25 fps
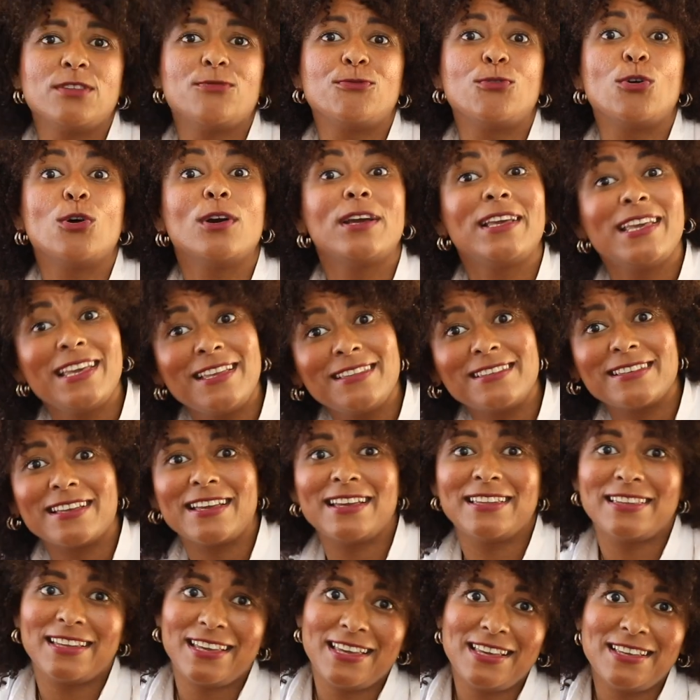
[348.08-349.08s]
for
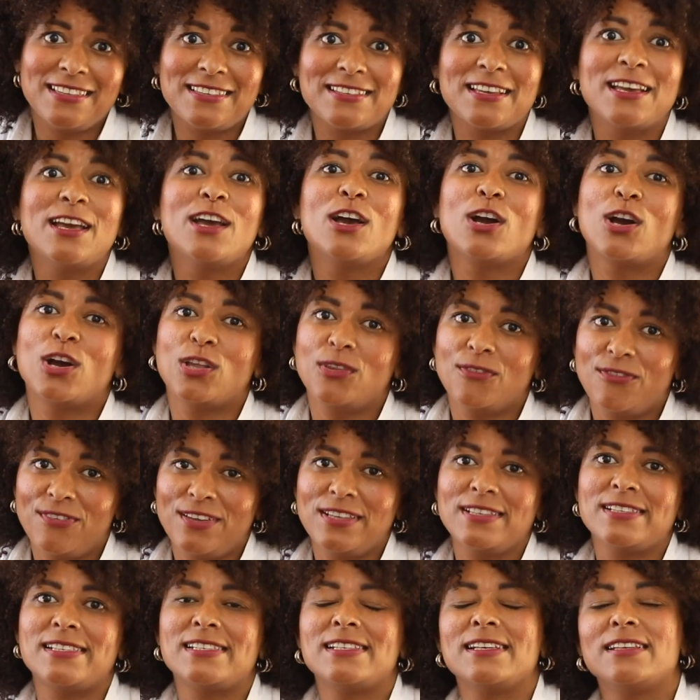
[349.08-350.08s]
hit-and-eat
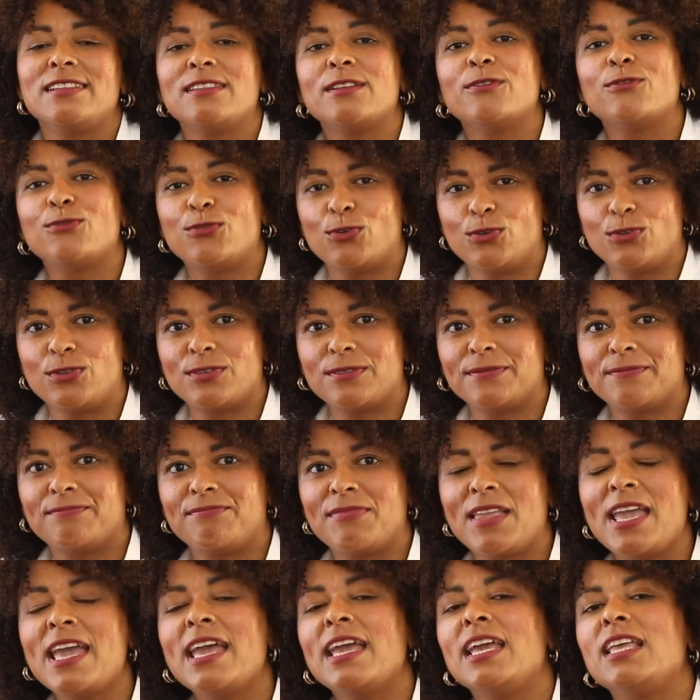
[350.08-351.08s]
convincing food.
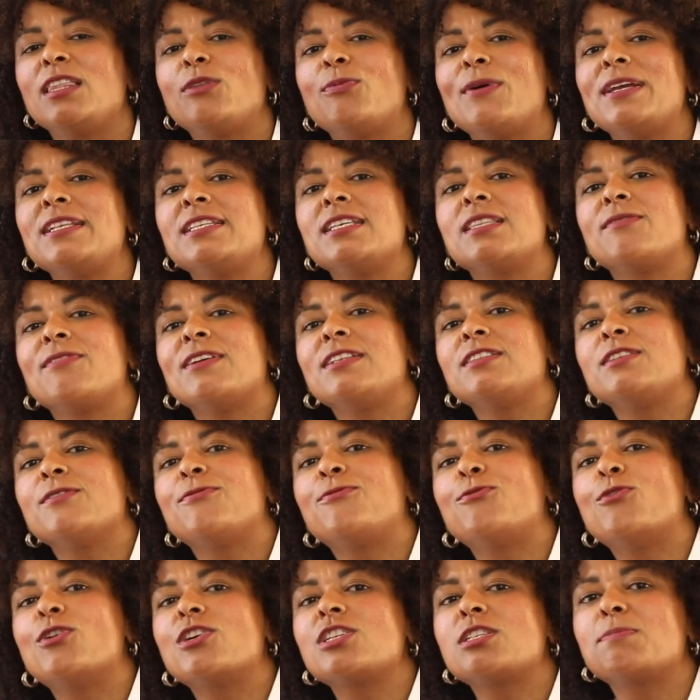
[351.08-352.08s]
In
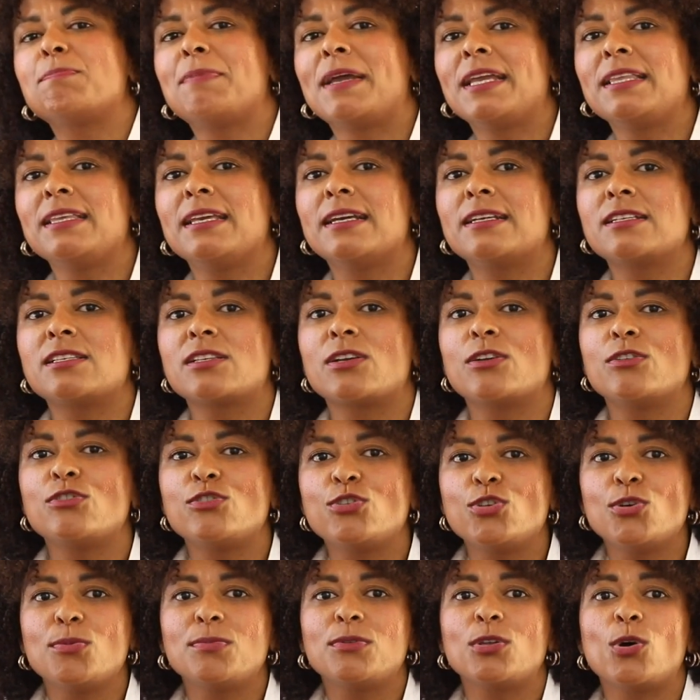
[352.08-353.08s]
2024, Spaniards
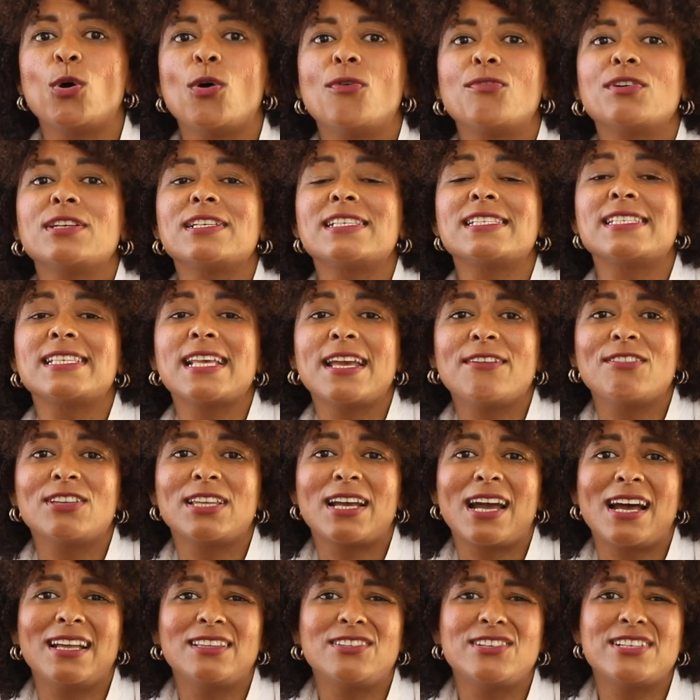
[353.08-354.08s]
consumed over
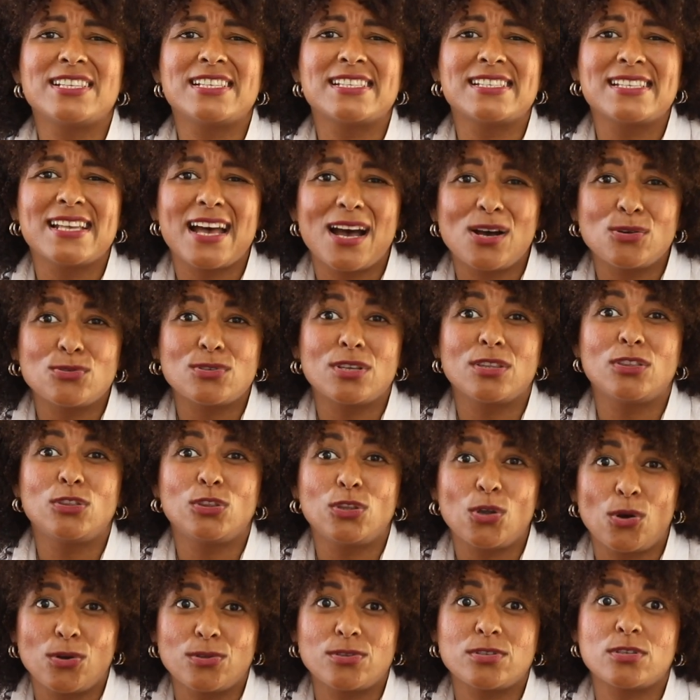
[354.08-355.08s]
700,000
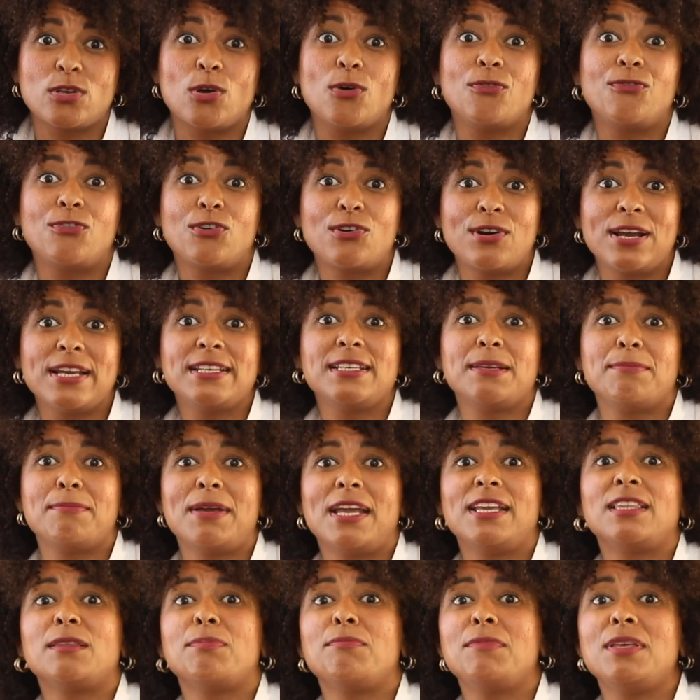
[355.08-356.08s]
tons of
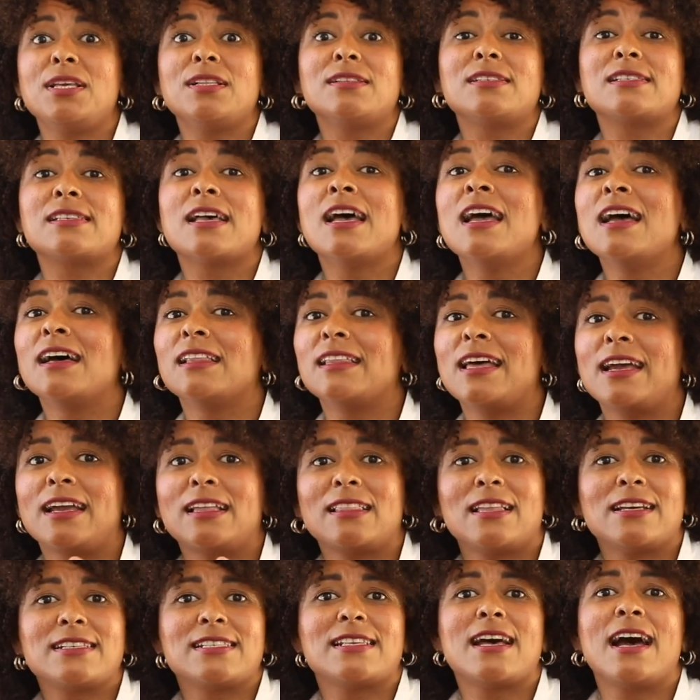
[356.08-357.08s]
ready-made meals like
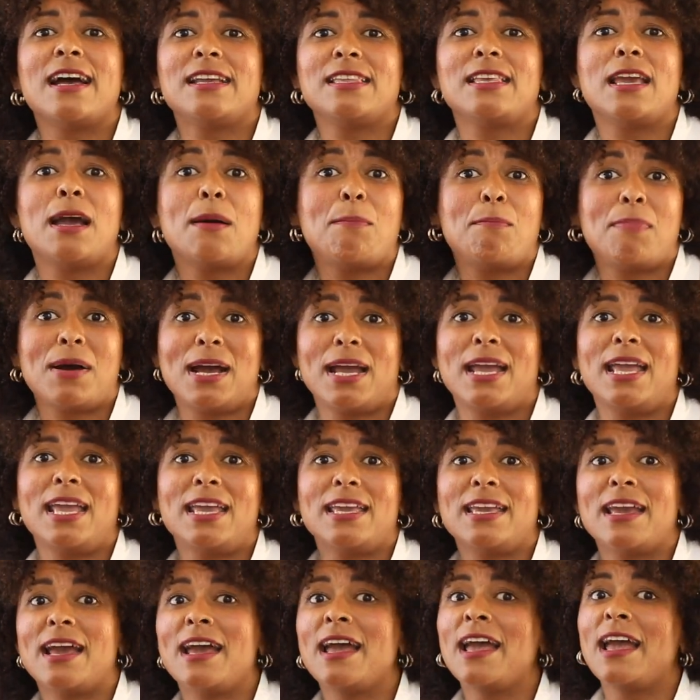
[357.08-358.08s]
lasagna,
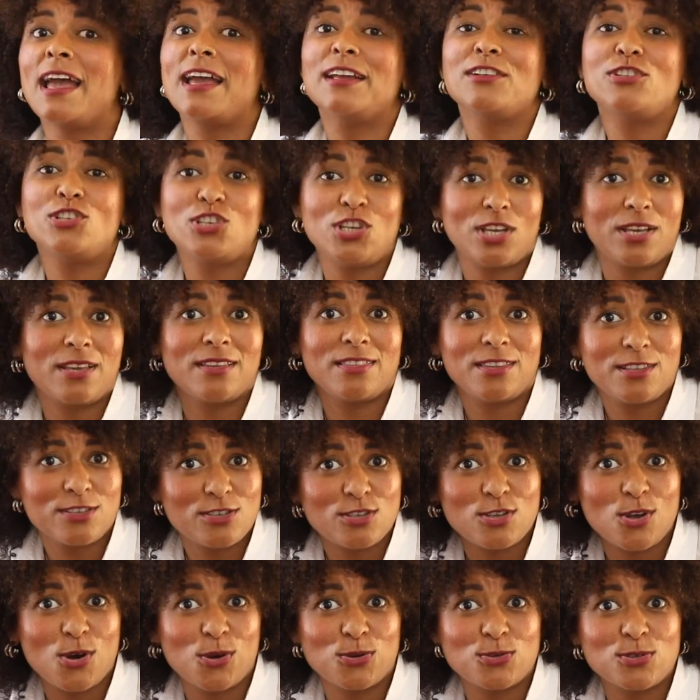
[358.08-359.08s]
paella, and chicken and
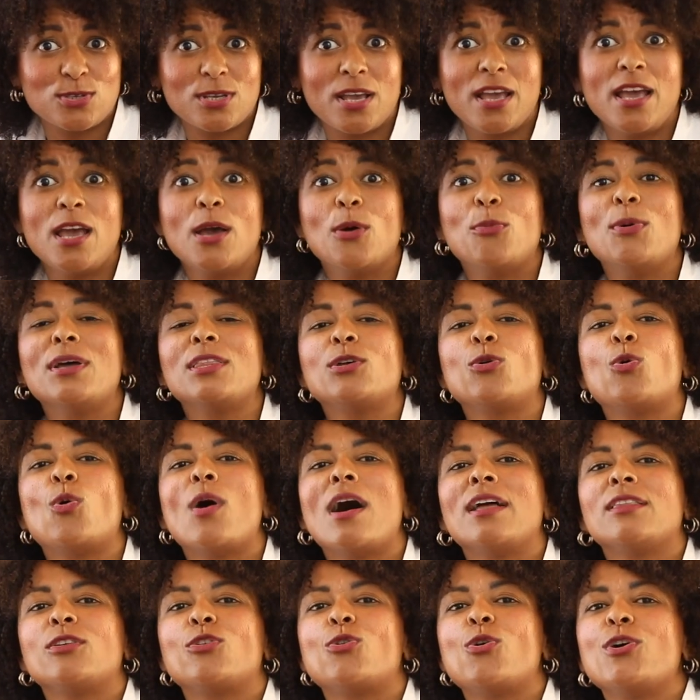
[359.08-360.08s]
sauce, when
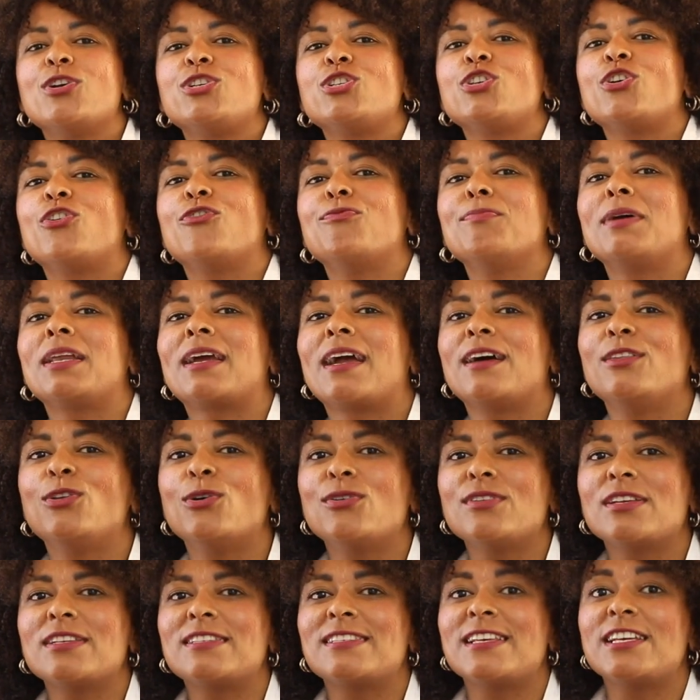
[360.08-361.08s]
Juan Roig of
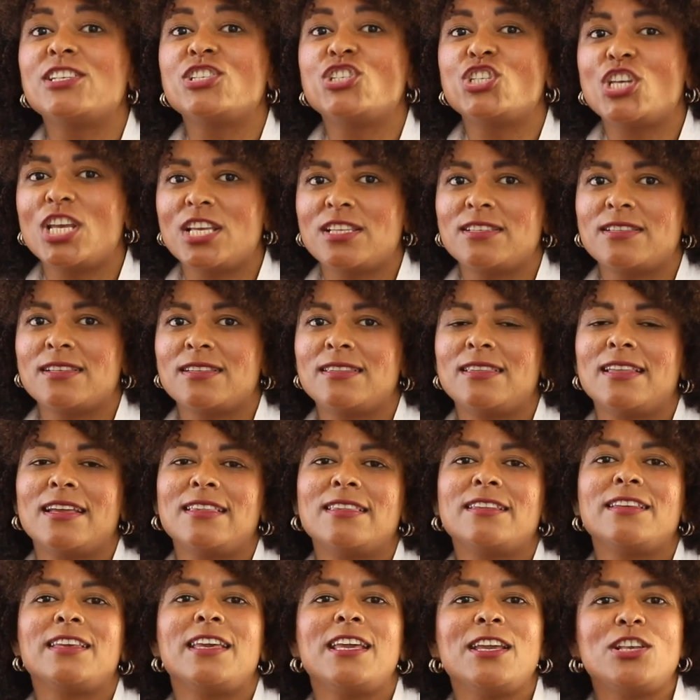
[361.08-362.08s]
Mercadona suggested
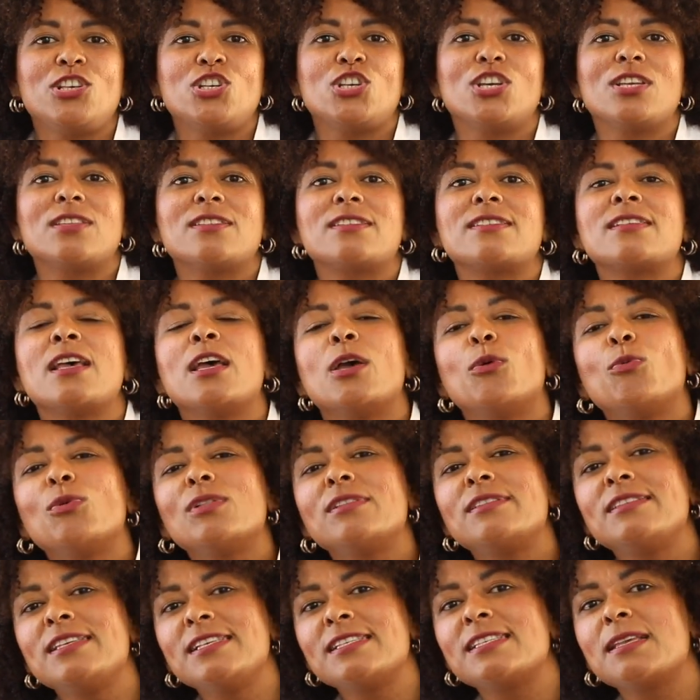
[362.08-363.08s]
that kitchens will
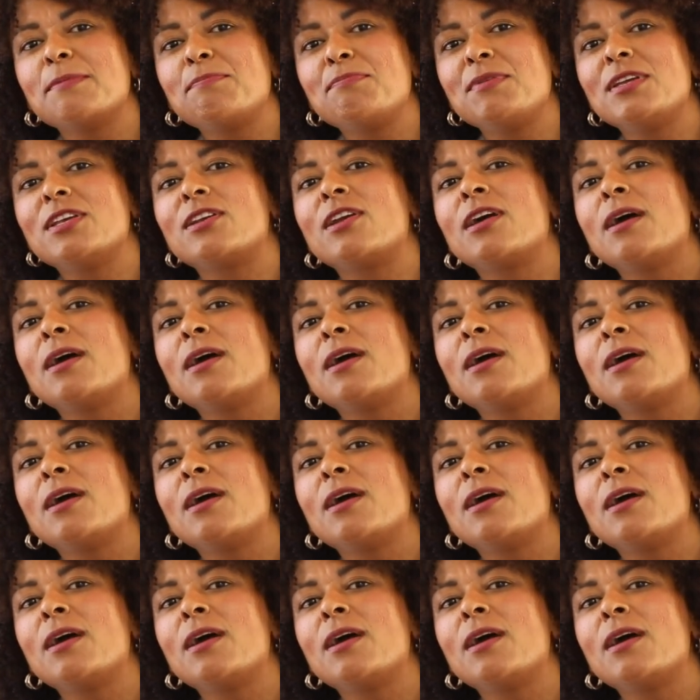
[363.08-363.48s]
disappear